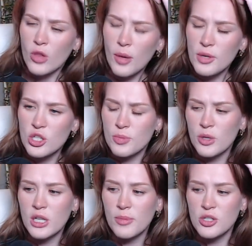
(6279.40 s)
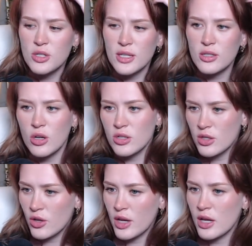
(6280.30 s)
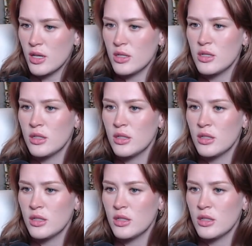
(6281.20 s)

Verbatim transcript: Not me just putting a bunch of six cards in their I still